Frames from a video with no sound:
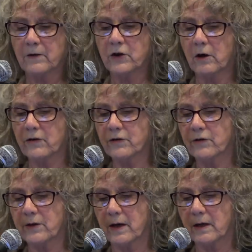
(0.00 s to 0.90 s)
She also
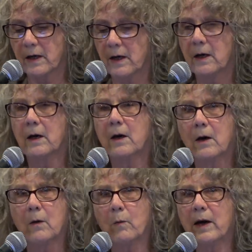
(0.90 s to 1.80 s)
said,
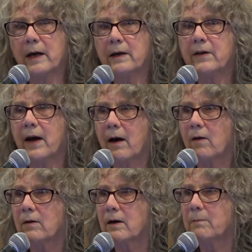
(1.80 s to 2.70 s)
when in
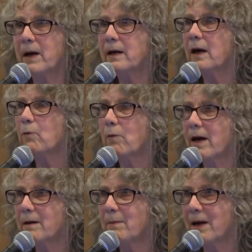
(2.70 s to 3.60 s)
doubt, make a
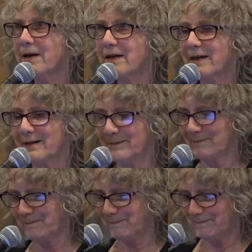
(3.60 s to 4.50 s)
red painting.
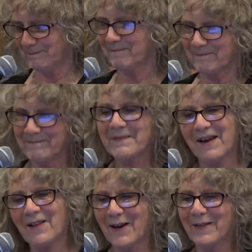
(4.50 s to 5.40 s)

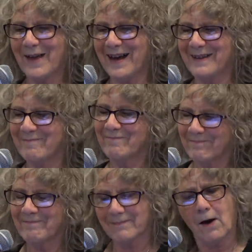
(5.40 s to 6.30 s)
I like
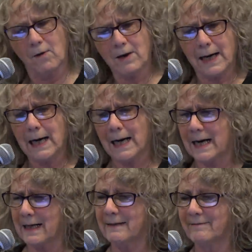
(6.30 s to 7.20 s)
that.
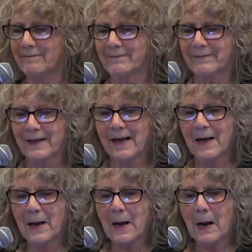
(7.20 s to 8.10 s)
Okay.
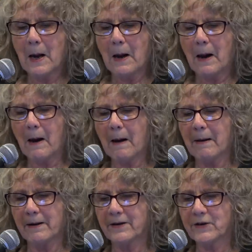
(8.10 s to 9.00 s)

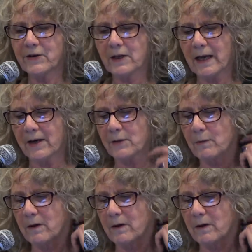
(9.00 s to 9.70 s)
Uh, and this is the last